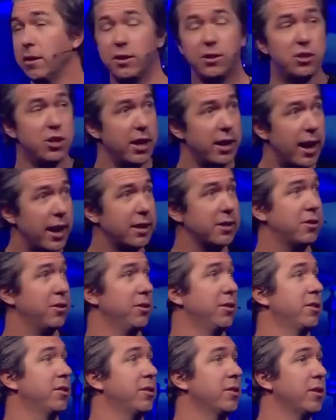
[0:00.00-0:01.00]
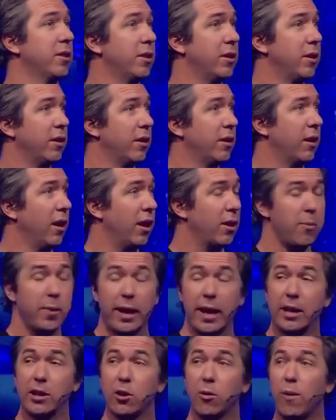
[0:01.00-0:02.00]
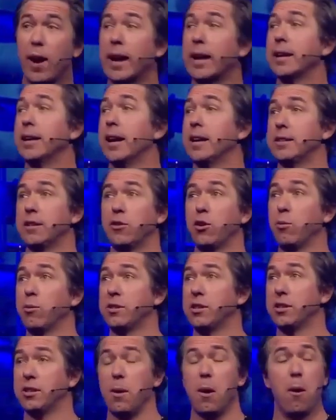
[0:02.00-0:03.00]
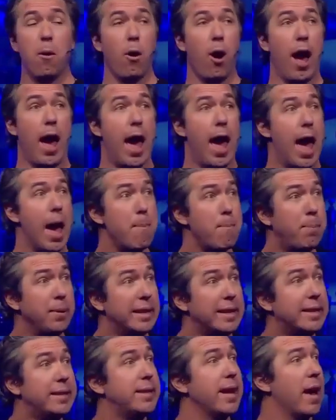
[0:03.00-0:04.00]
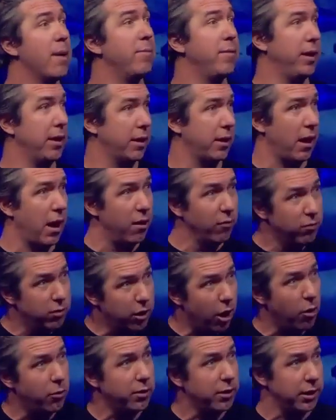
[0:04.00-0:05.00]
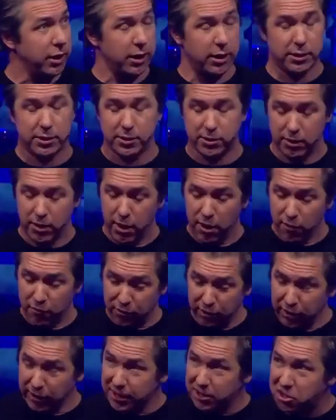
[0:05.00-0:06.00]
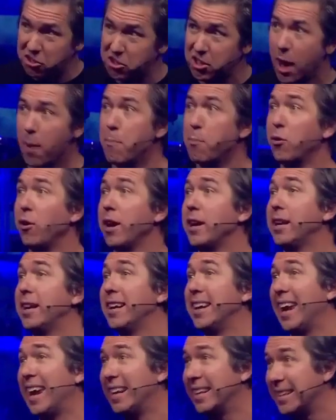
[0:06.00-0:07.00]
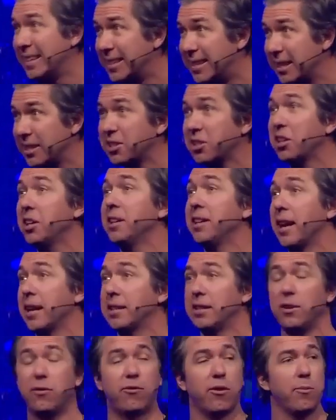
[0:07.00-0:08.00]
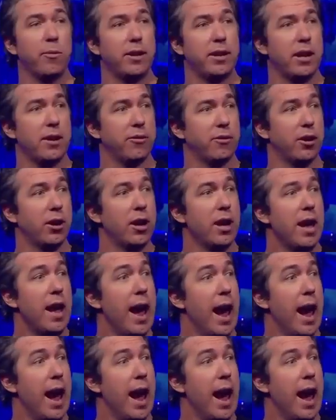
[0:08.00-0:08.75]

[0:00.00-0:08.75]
Gen Xers. And they began to recognize that there was this epidemic of loneliness, feeling separated and disconnected from another.